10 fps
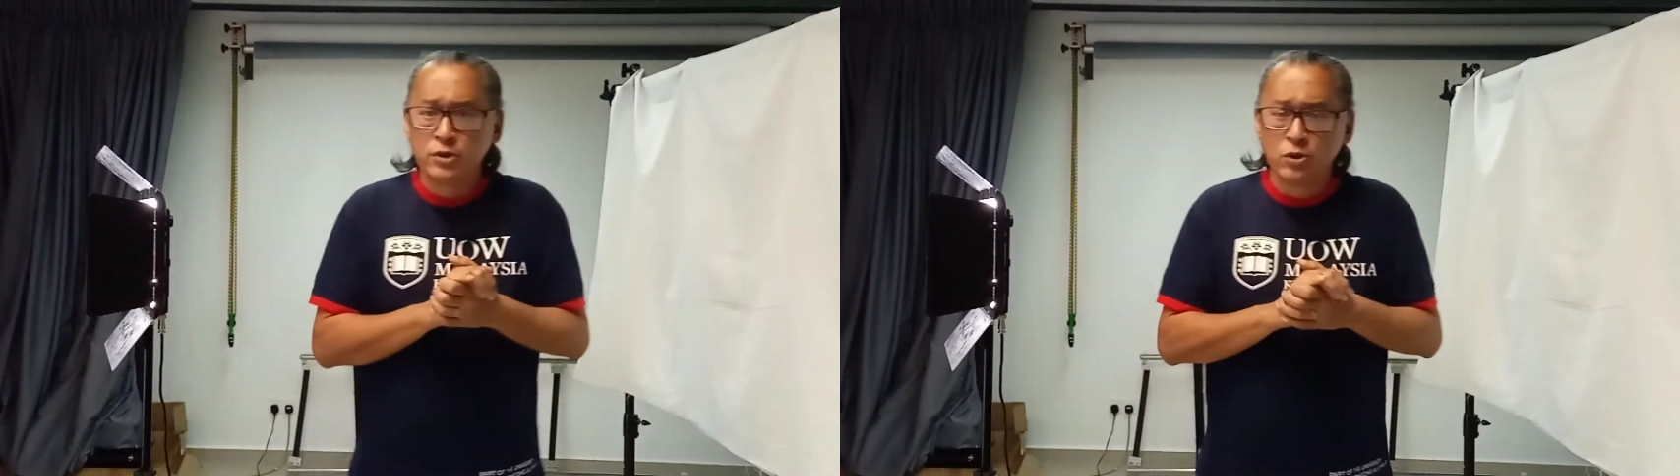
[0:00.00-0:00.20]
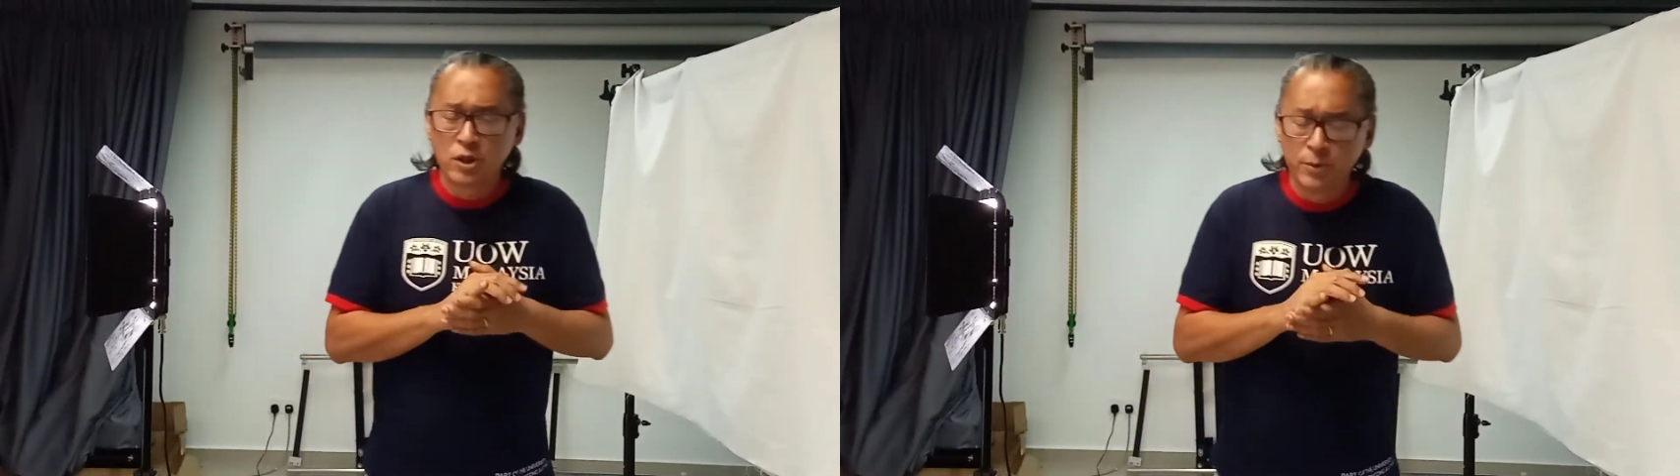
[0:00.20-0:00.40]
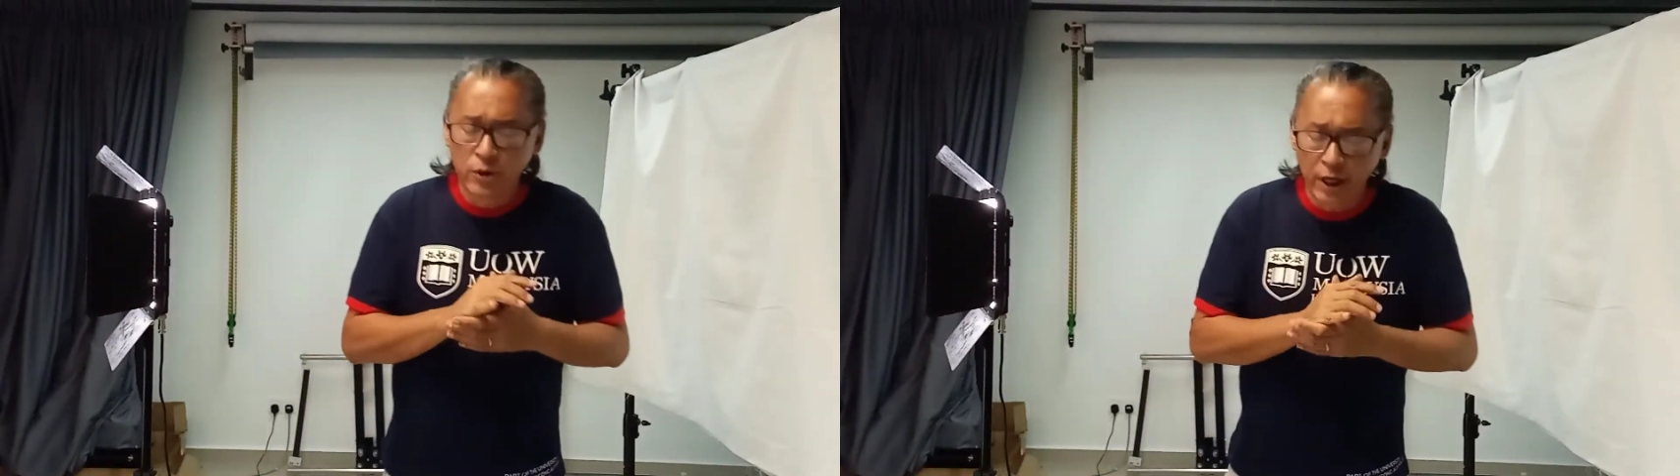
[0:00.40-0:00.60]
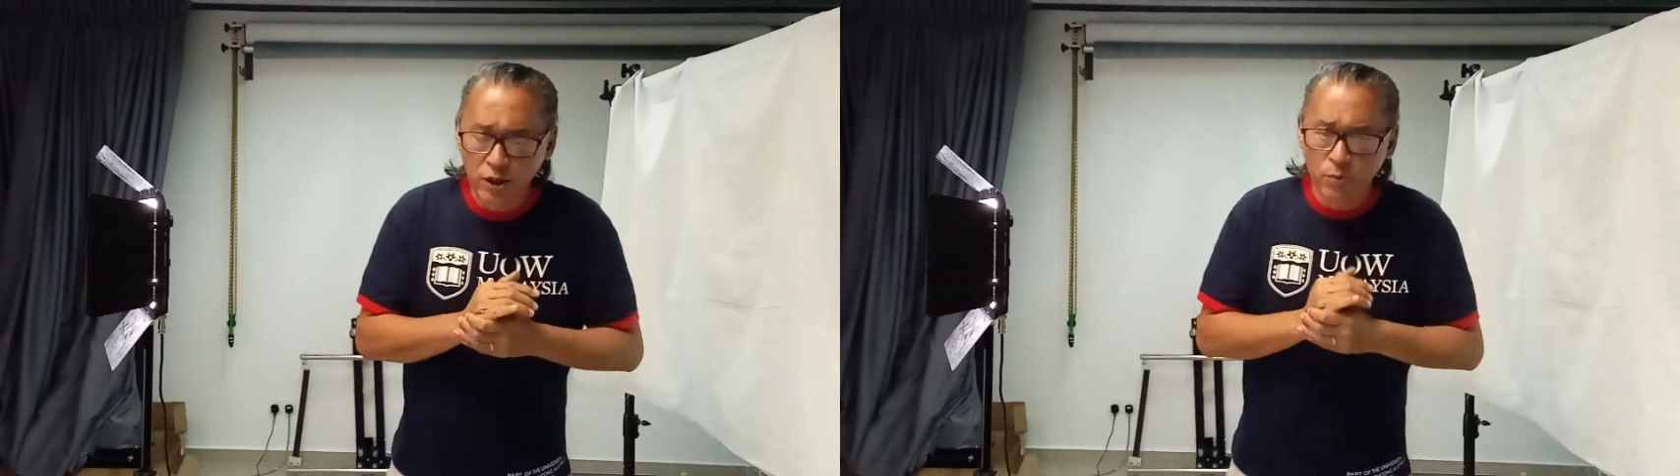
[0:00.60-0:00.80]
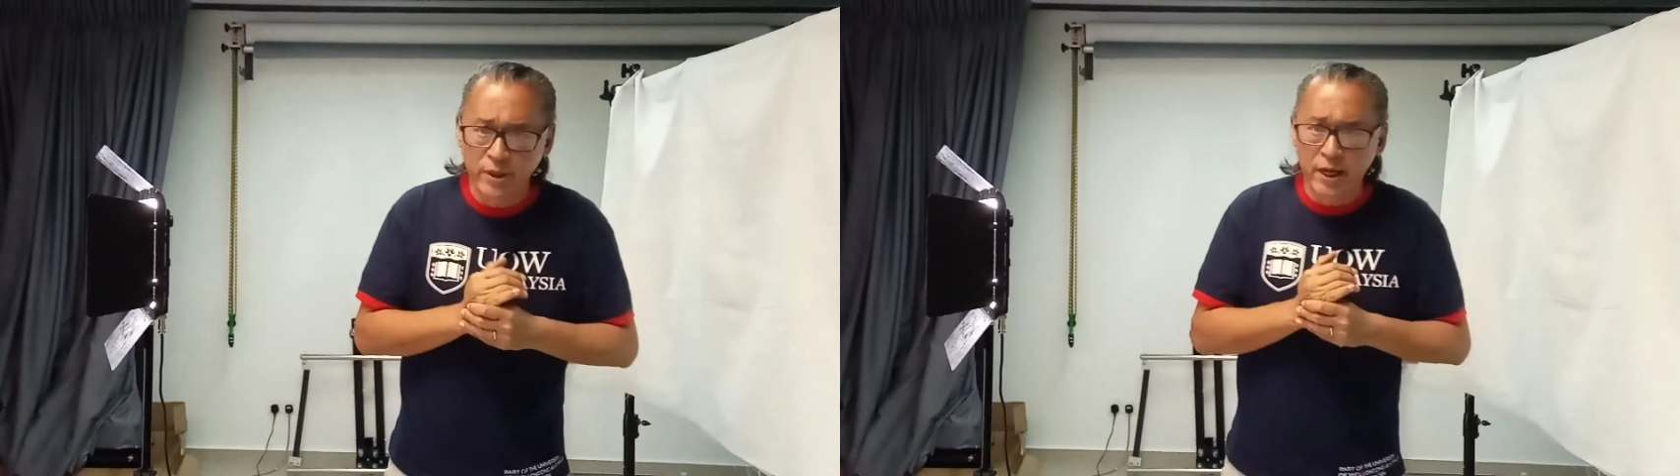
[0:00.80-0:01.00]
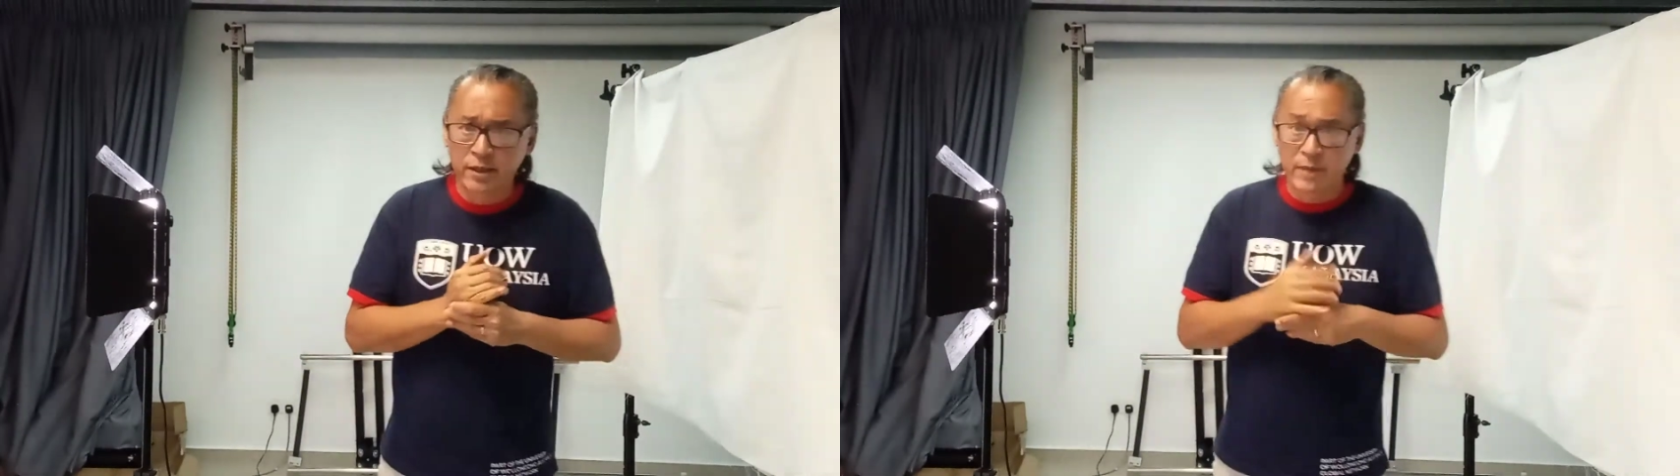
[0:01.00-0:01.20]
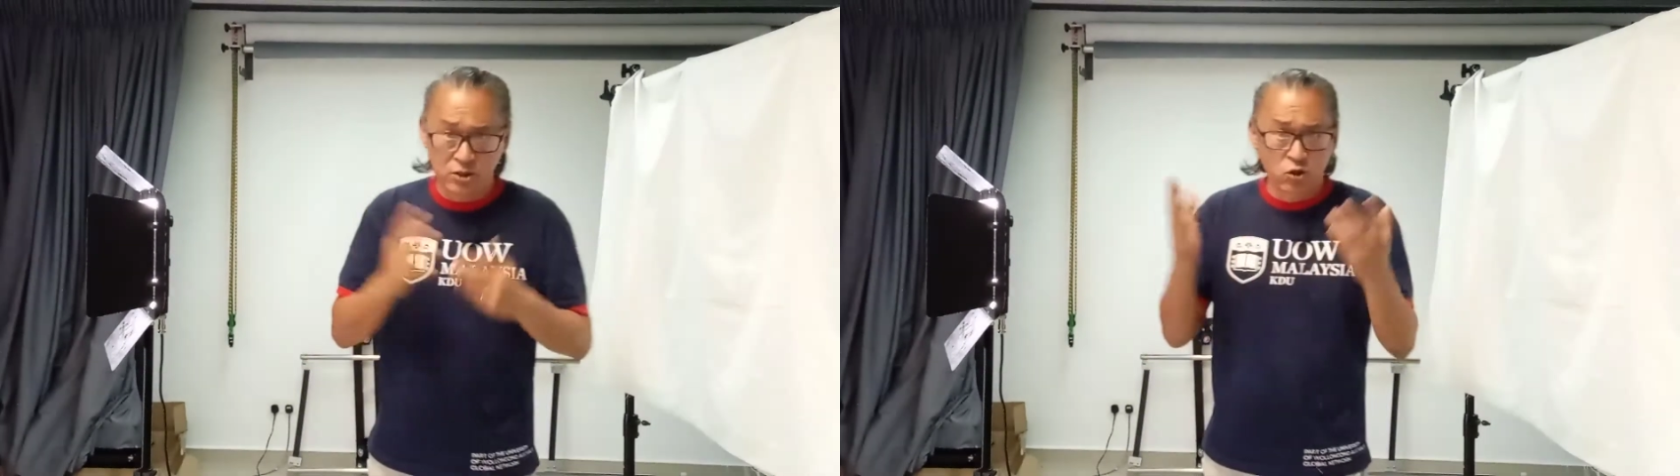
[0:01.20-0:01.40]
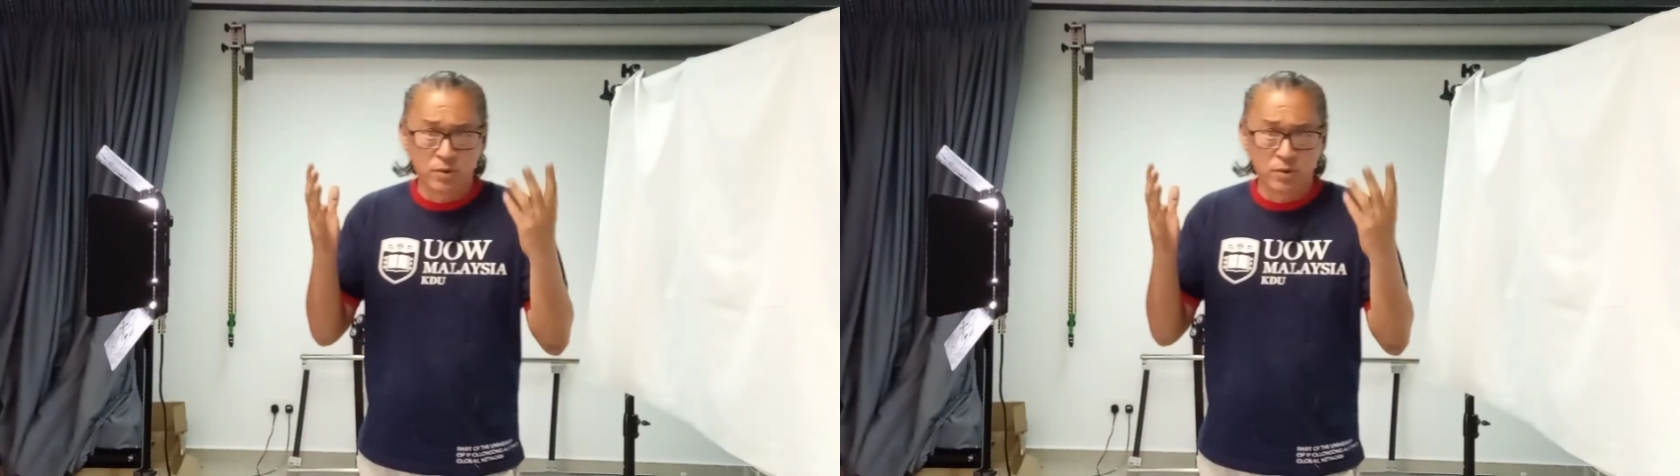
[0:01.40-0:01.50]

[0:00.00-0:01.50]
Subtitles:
UOW KDU Penang Masscom